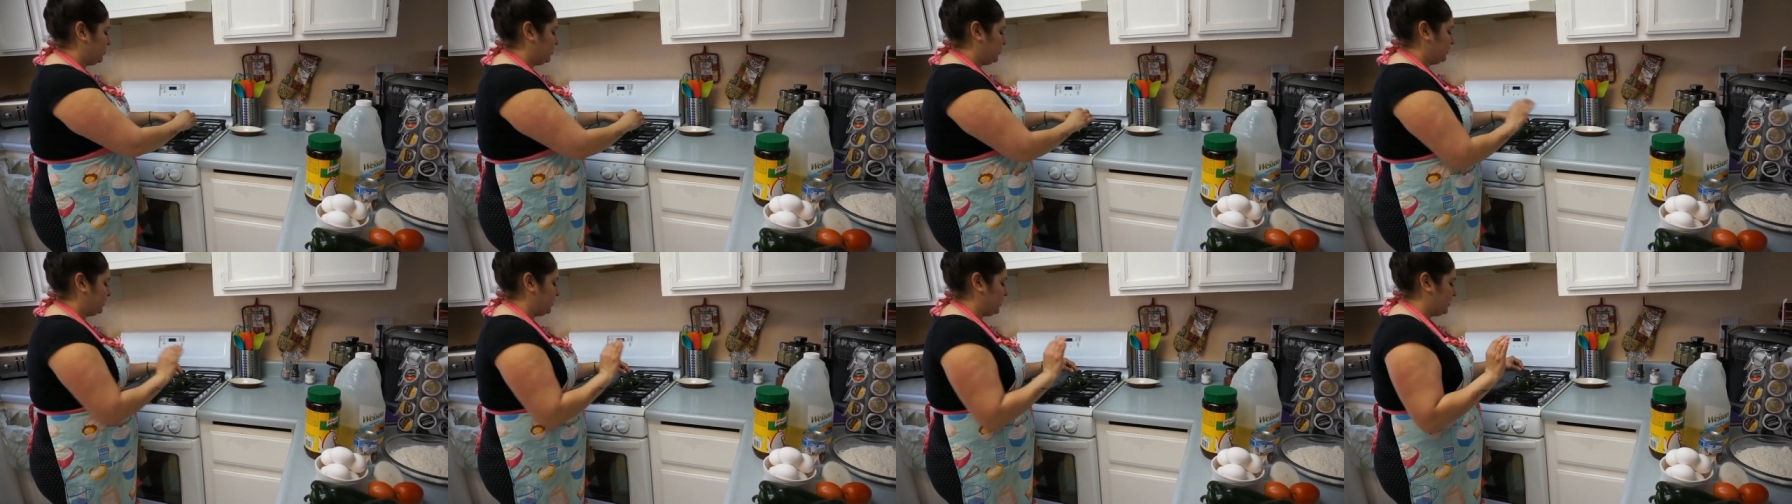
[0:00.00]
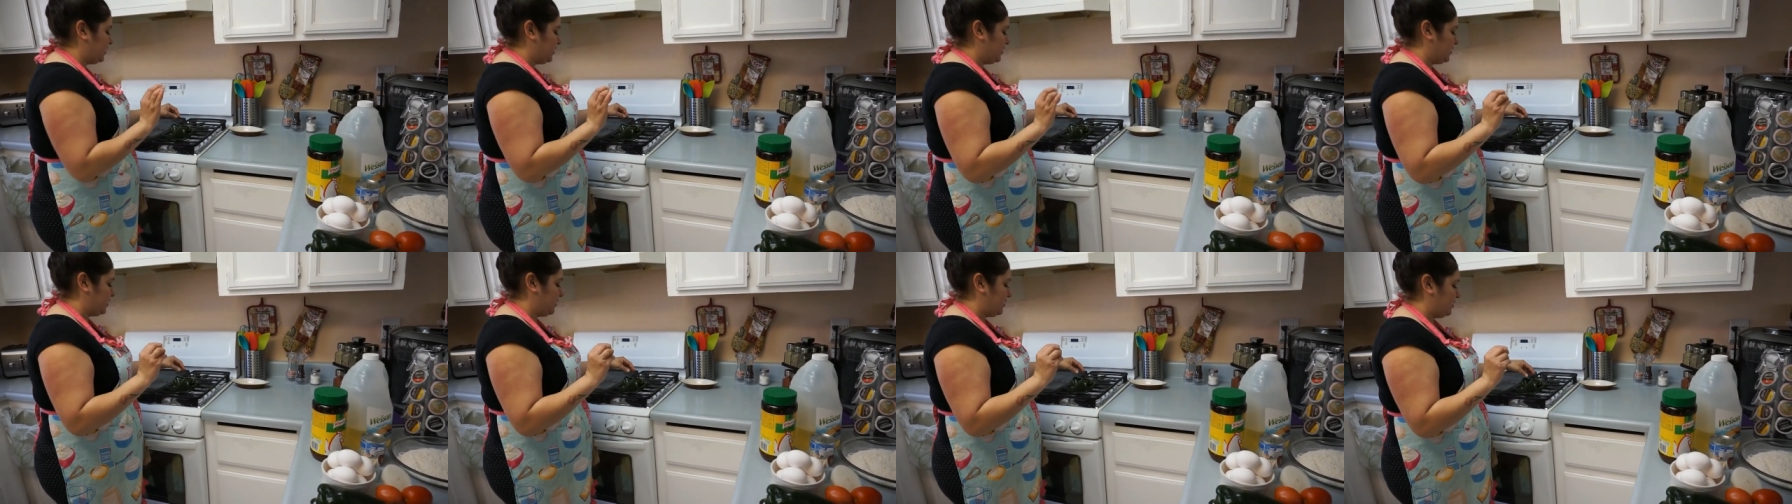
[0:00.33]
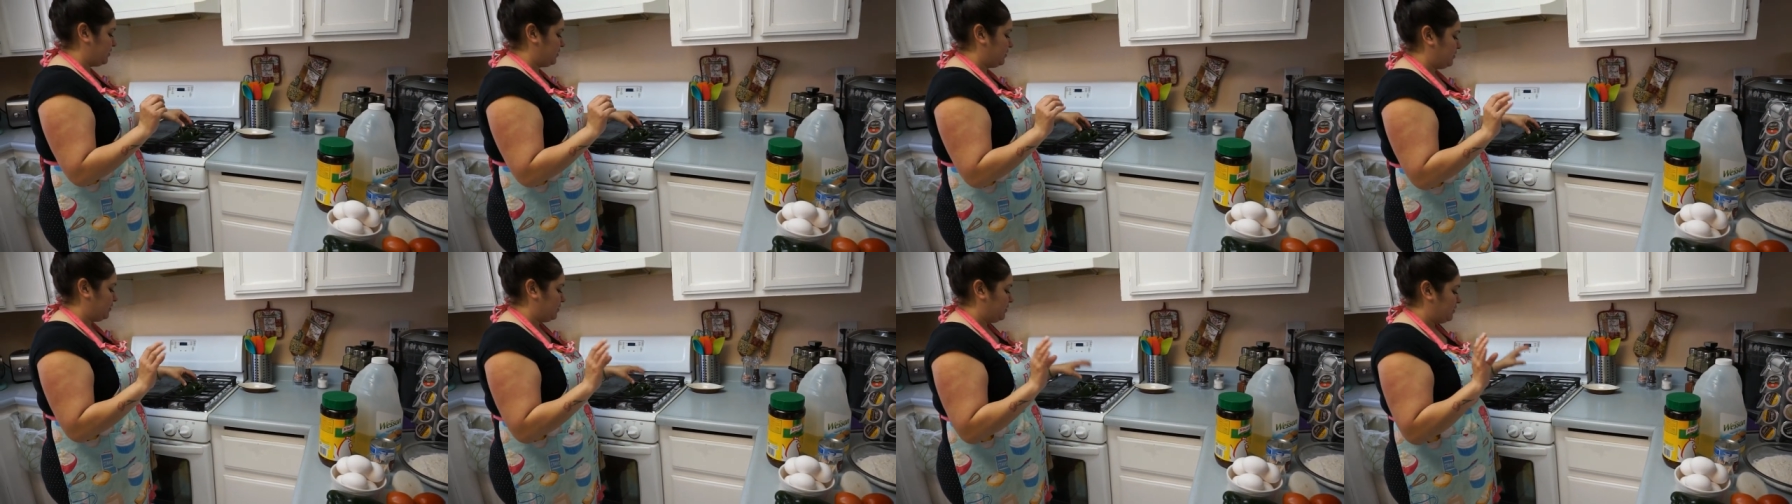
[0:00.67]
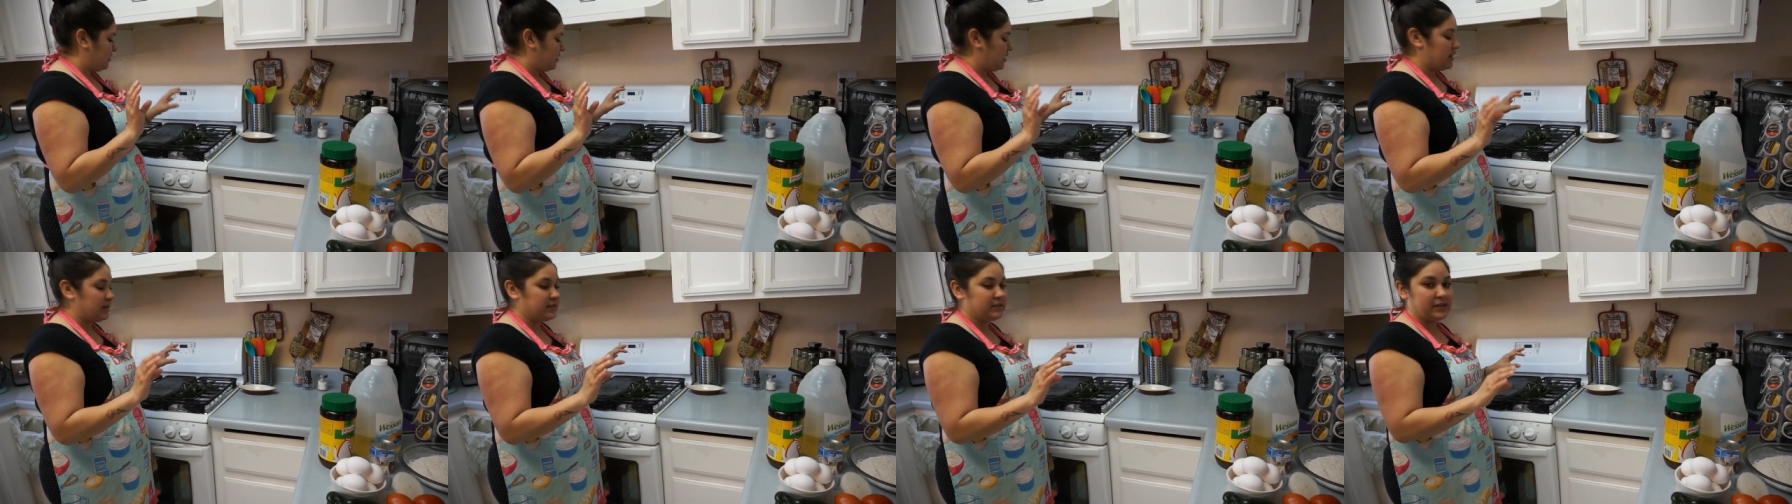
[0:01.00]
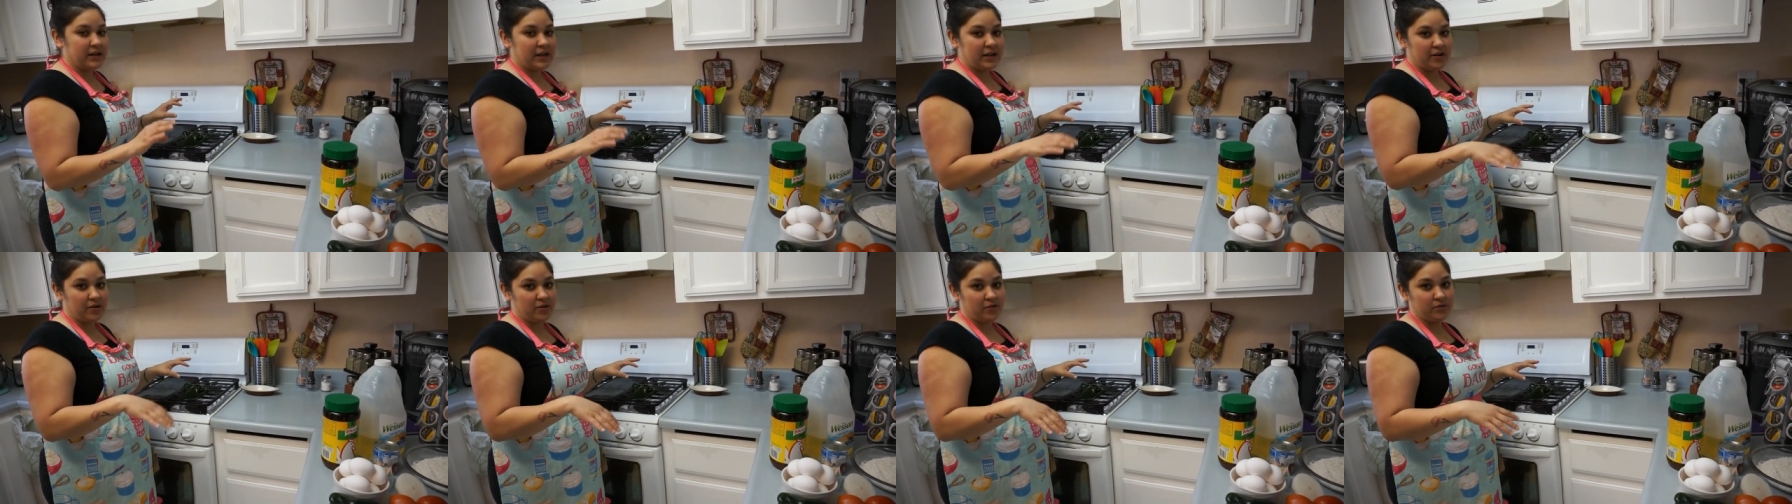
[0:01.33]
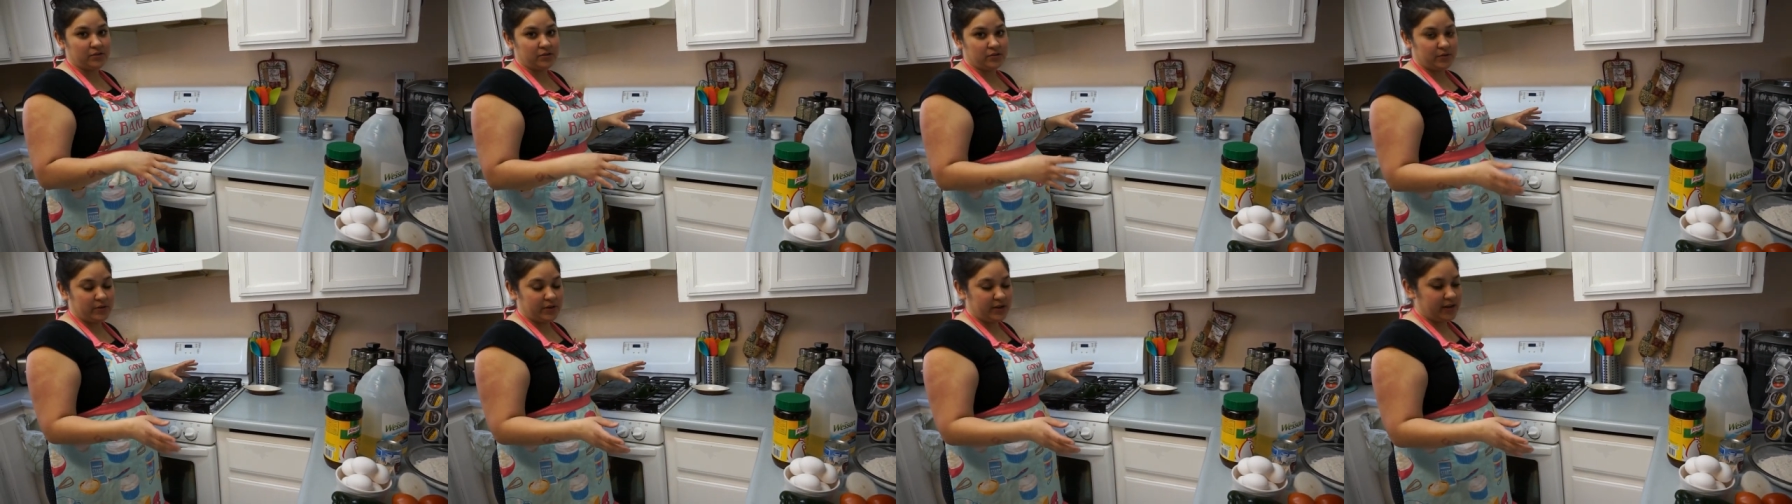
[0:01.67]
just going to
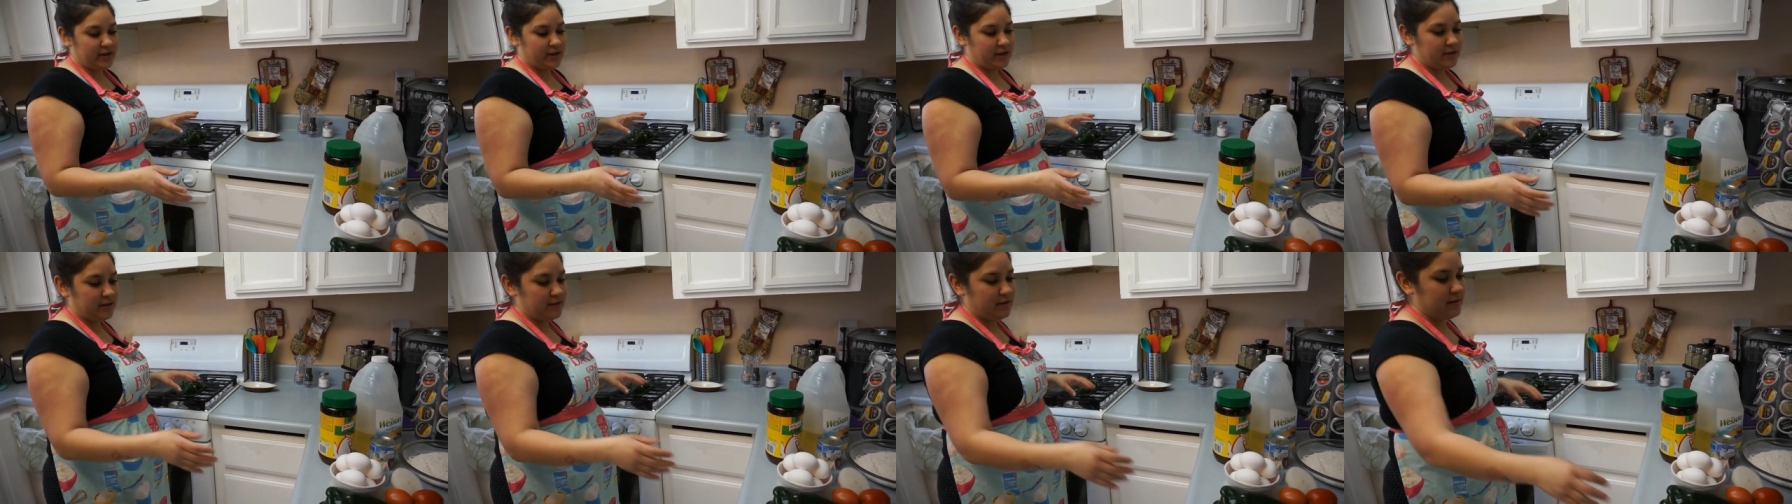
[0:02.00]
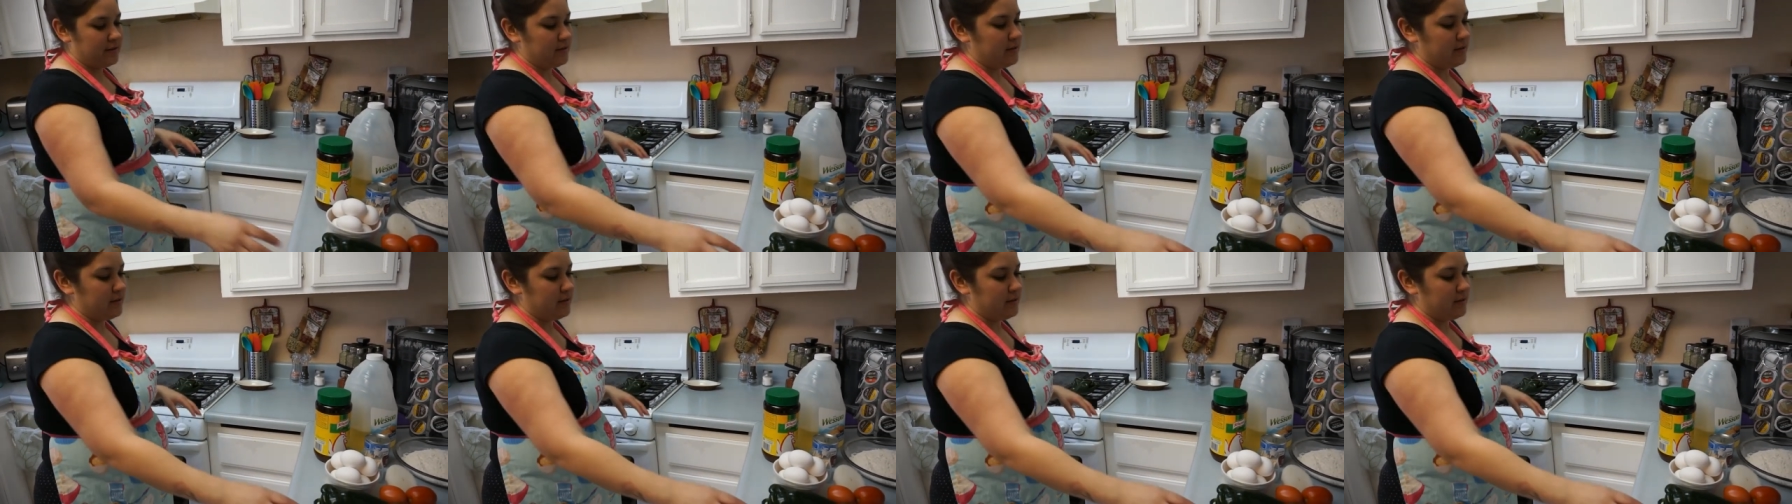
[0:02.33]
asarlos, okay?